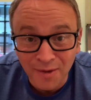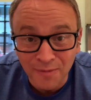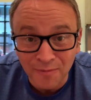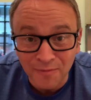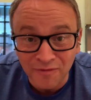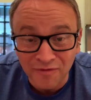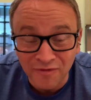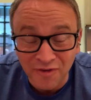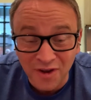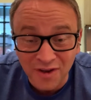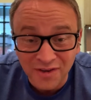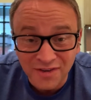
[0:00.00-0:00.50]

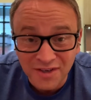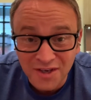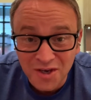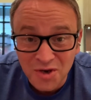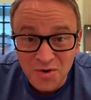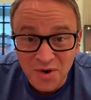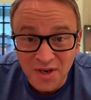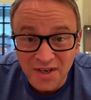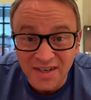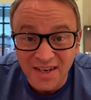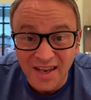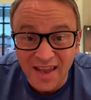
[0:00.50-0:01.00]
Firstly, you
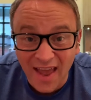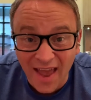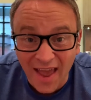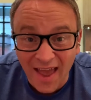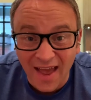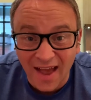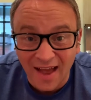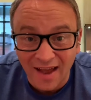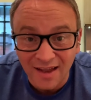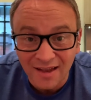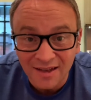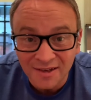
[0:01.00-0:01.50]
need to
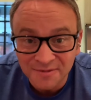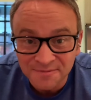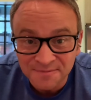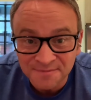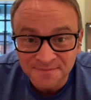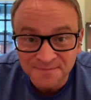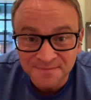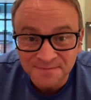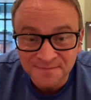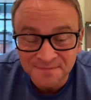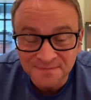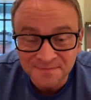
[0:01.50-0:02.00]
care.
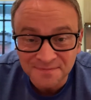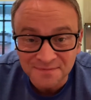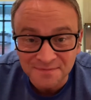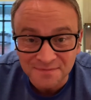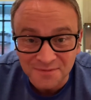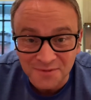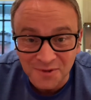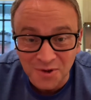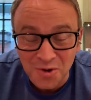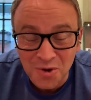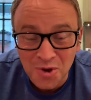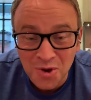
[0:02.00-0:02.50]

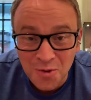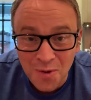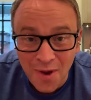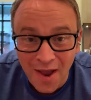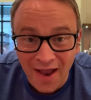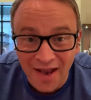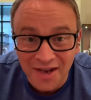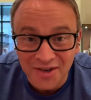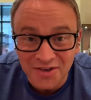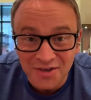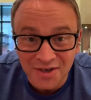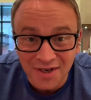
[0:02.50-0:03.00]
Do you
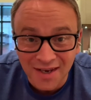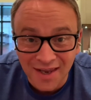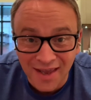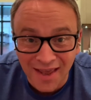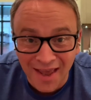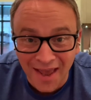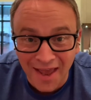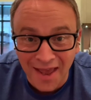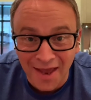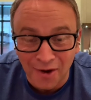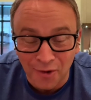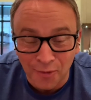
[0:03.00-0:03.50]
actually
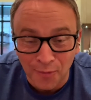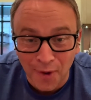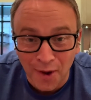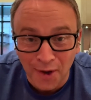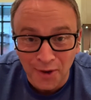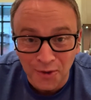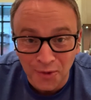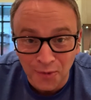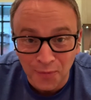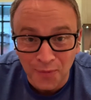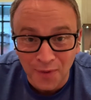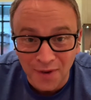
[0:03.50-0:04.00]
care about
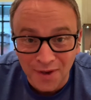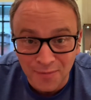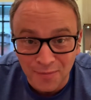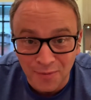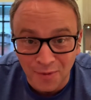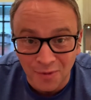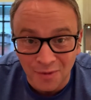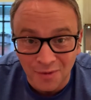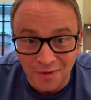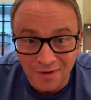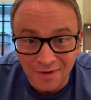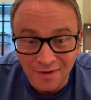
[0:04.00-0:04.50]
your
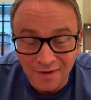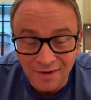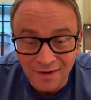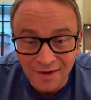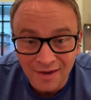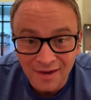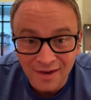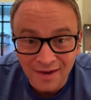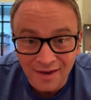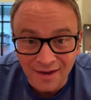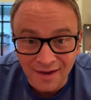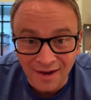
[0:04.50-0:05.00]
people?
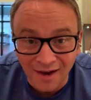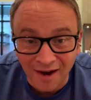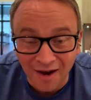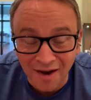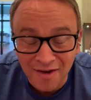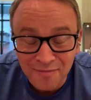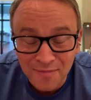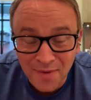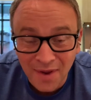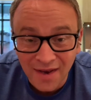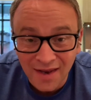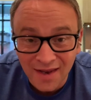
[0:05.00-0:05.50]
I've
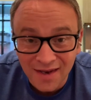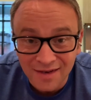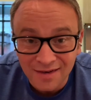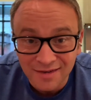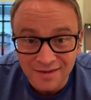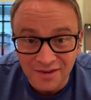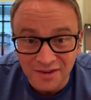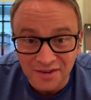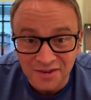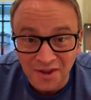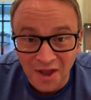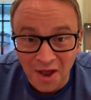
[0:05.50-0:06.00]
met leaders
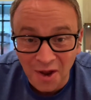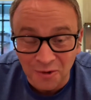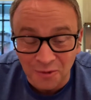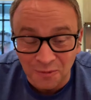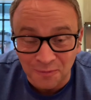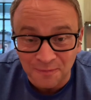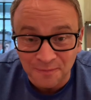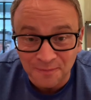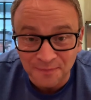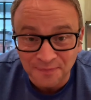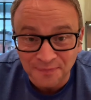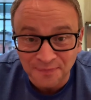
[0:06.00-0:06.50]
that don't,
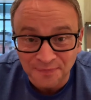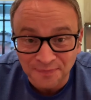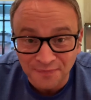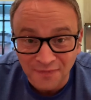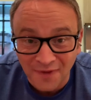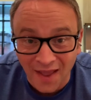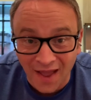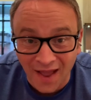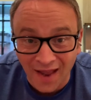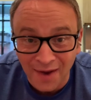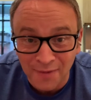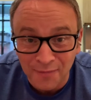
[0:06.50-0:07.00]

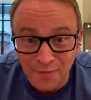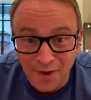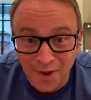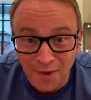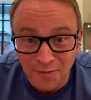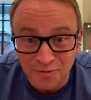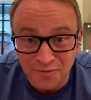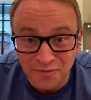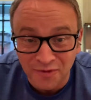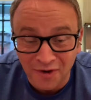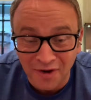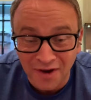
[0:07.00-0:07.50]
and it
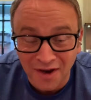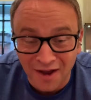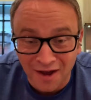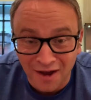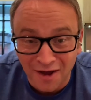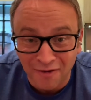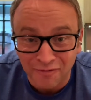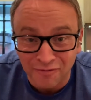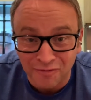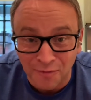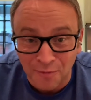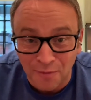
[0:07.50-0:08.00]
becomes very
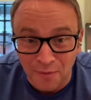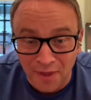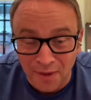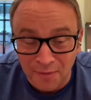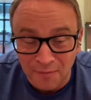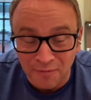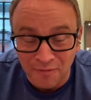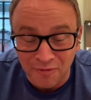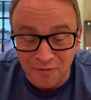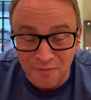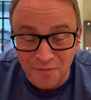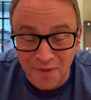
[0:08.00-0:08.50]
hard from them
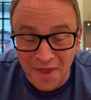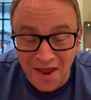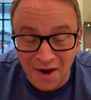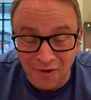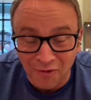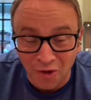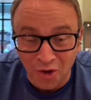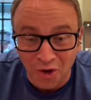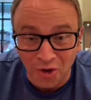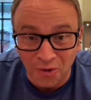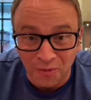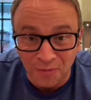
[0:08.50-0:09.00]
from there
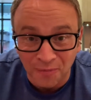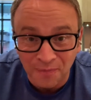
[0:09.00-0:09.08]
on.